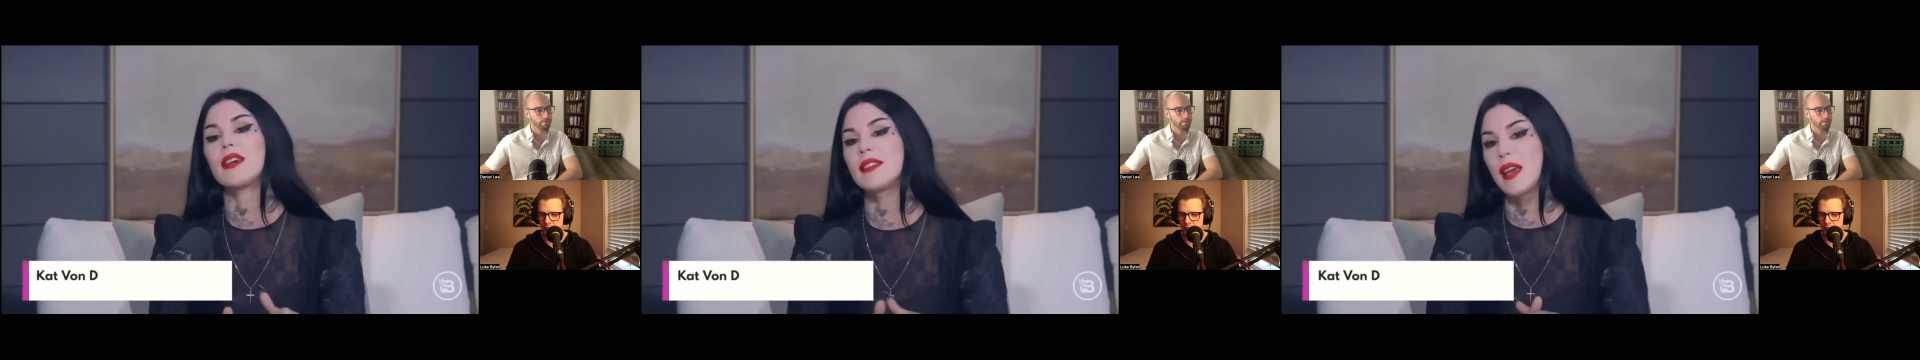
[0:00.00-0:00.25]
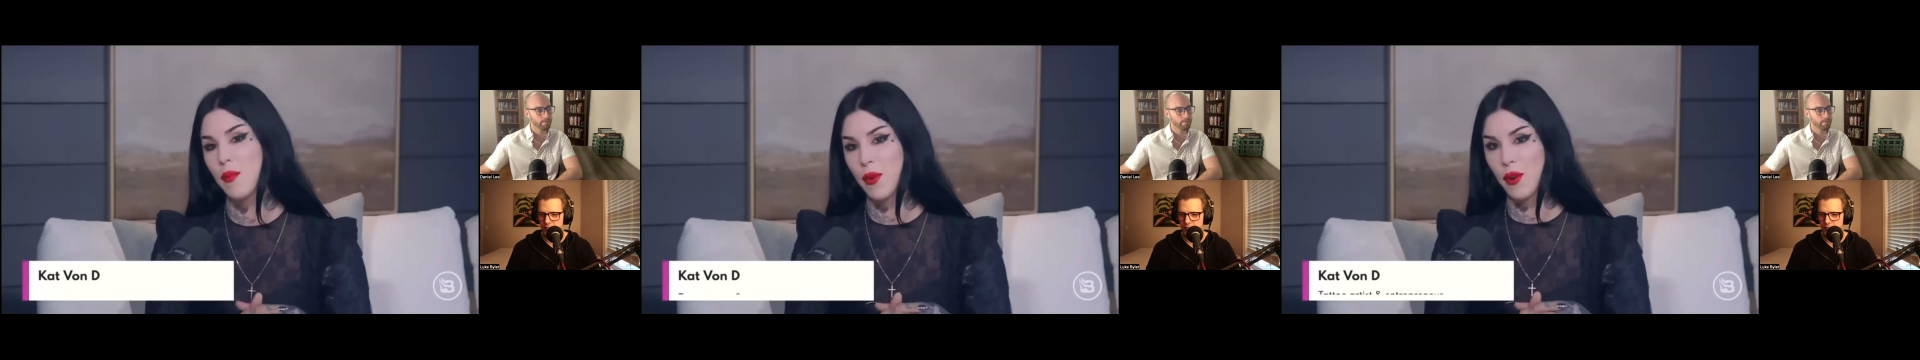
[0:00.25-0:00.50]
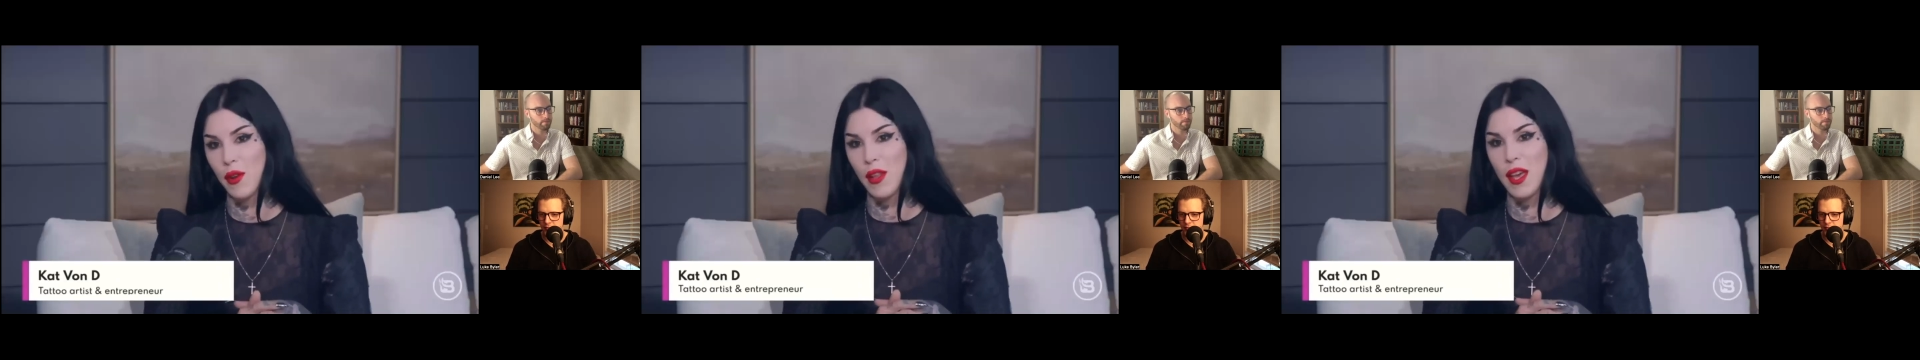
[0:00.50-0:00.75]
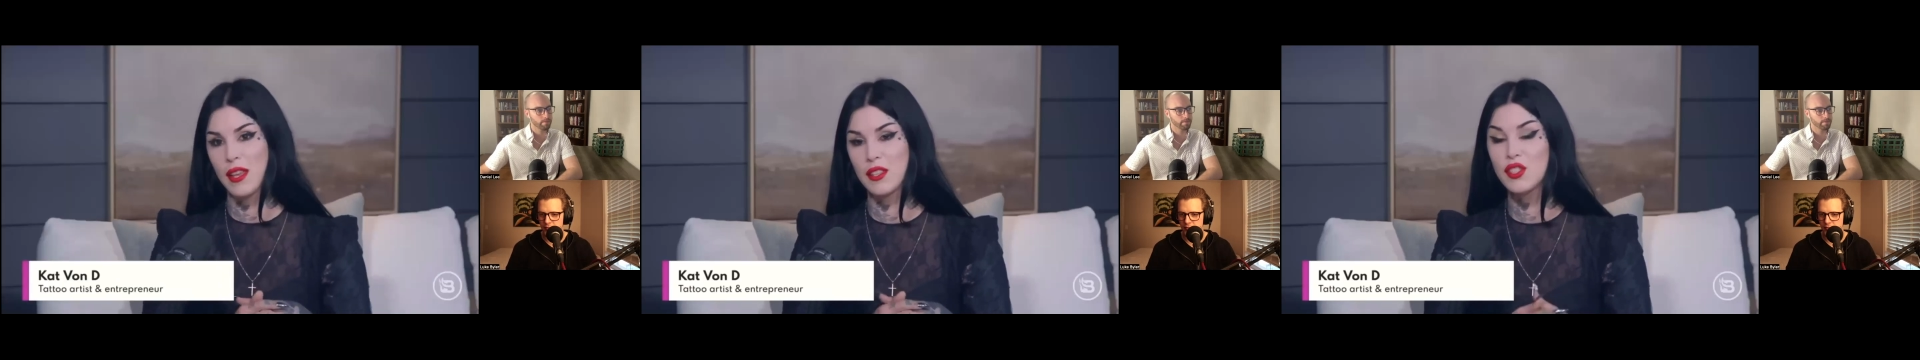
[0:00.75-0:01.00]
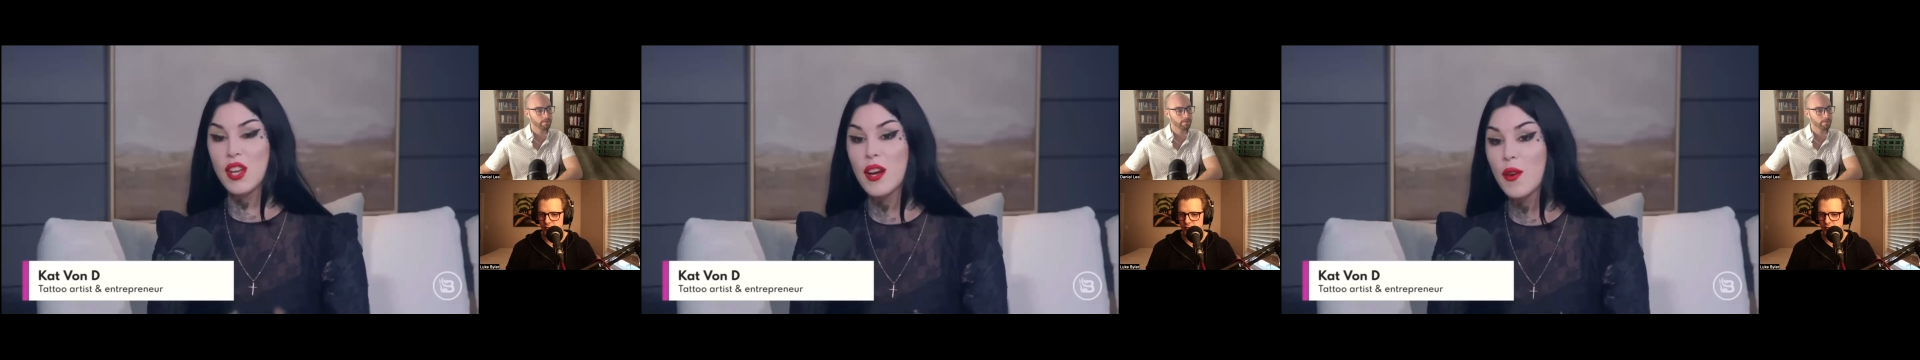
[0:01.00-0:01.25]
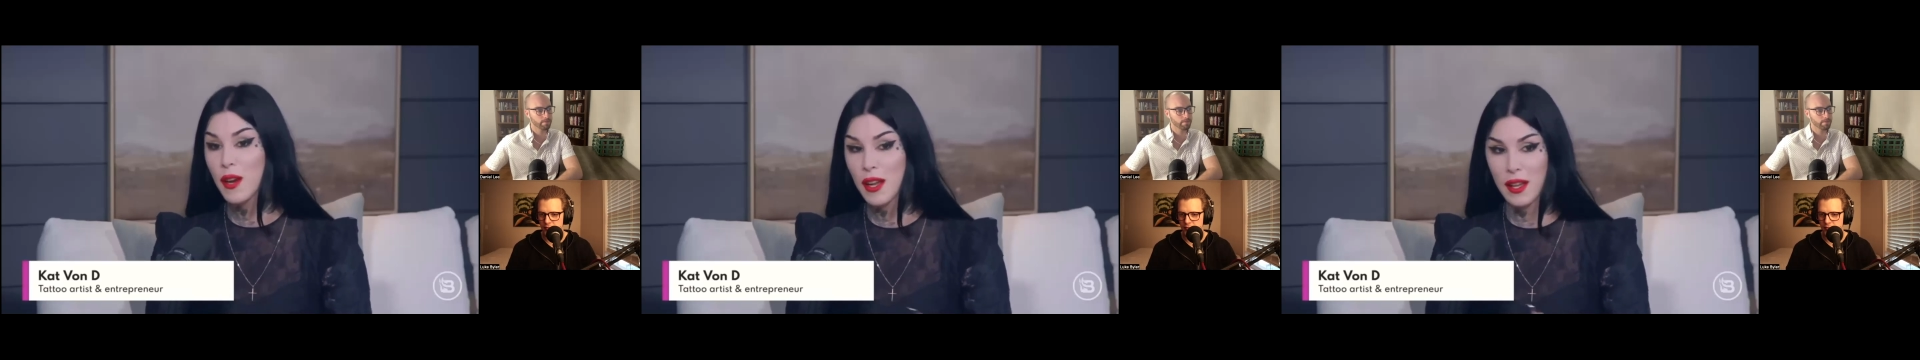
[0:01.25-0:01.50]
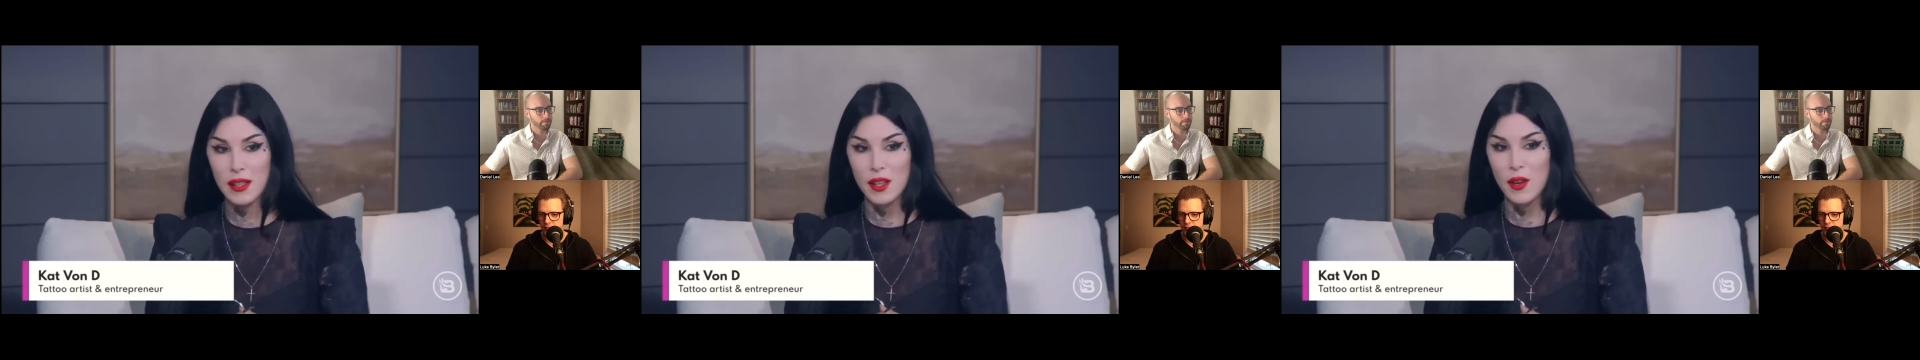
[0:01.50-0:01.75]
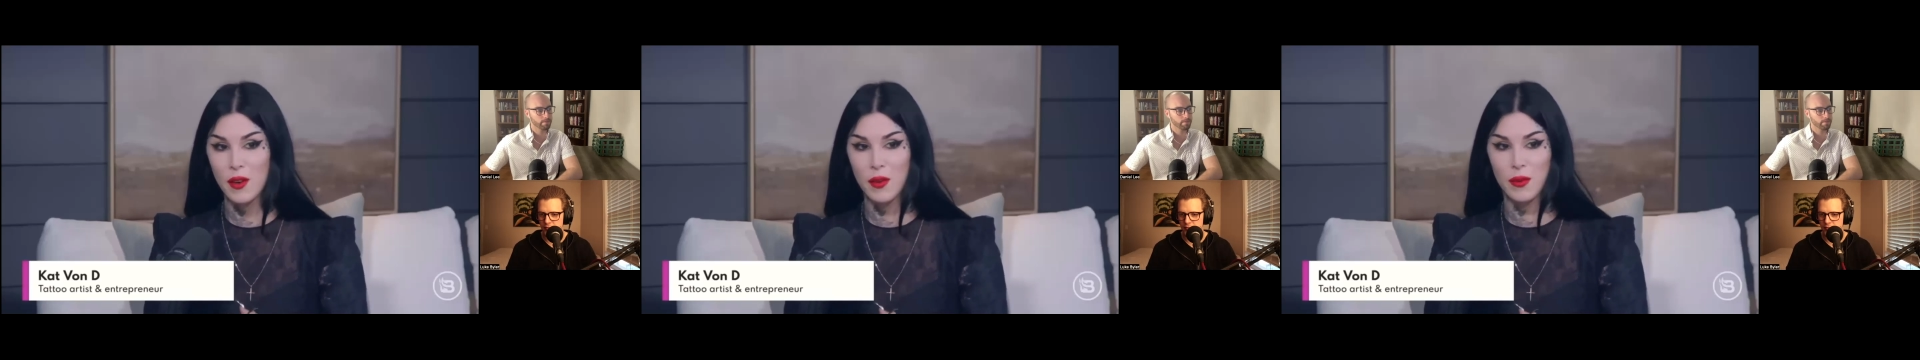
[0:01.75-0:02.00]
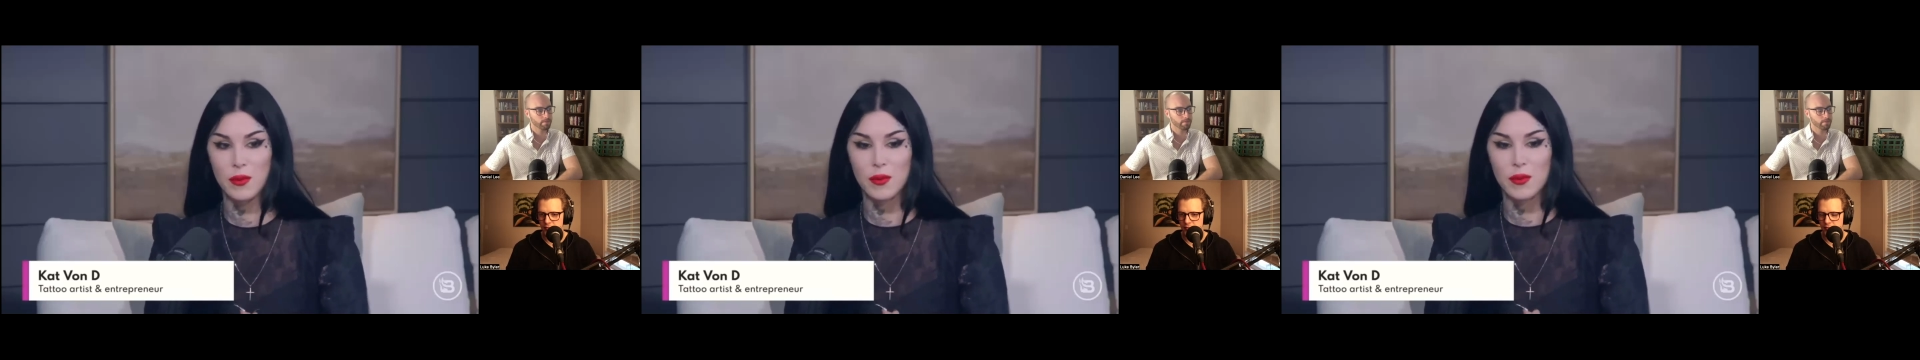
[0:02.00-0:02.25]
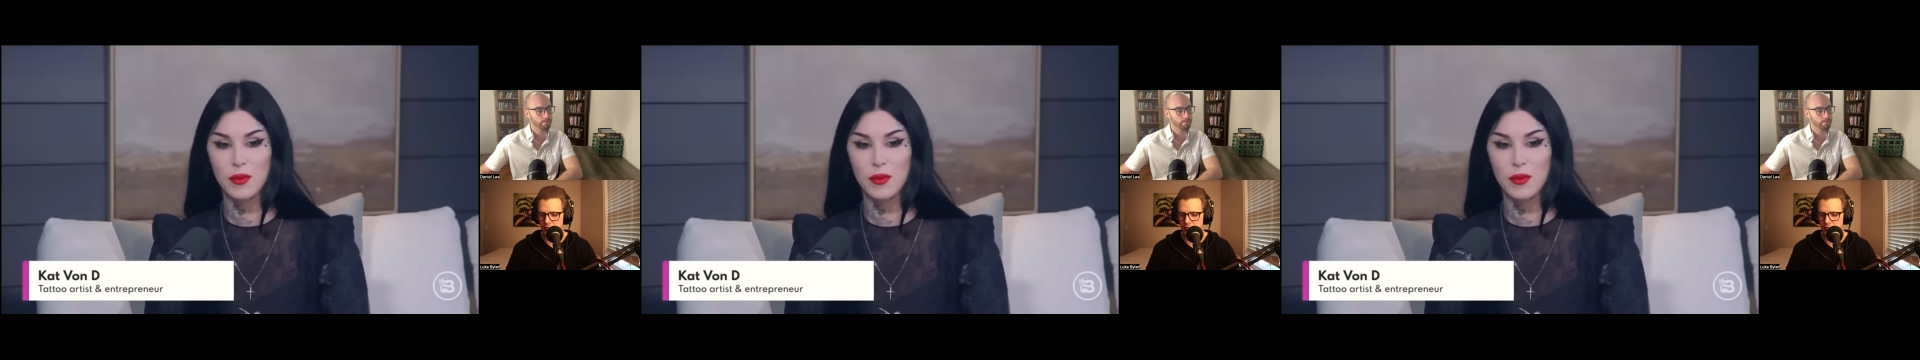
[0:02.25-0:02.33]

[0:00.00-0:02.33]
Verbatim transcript: example and share what I, you know,